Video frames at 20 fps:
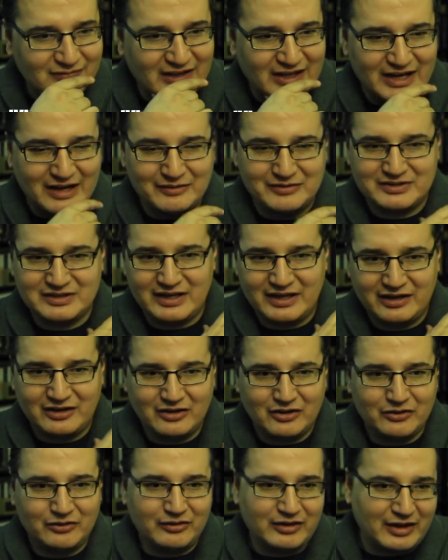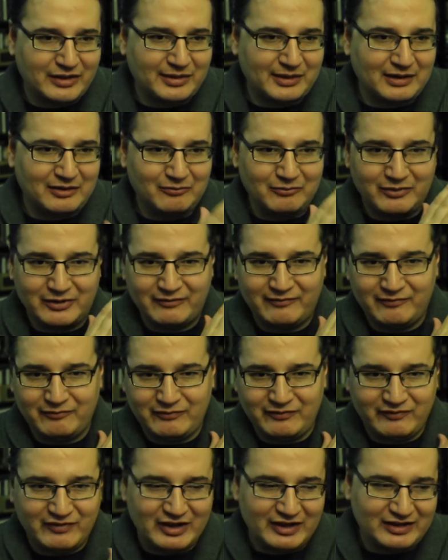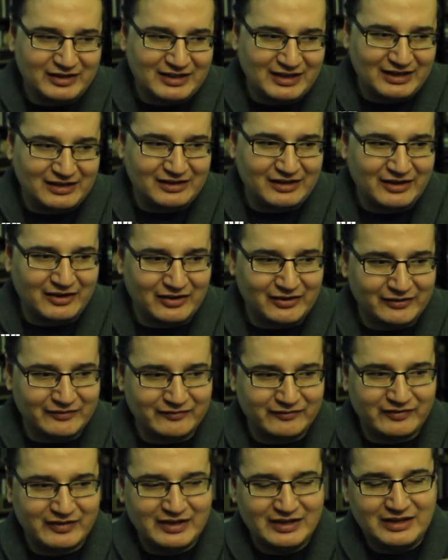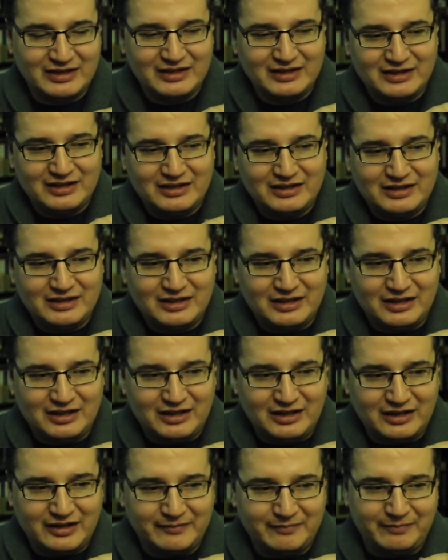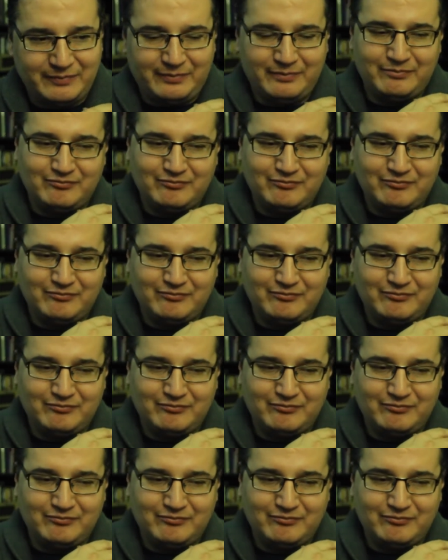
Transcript: And I was like, oh, nothing. We've got it taken care of.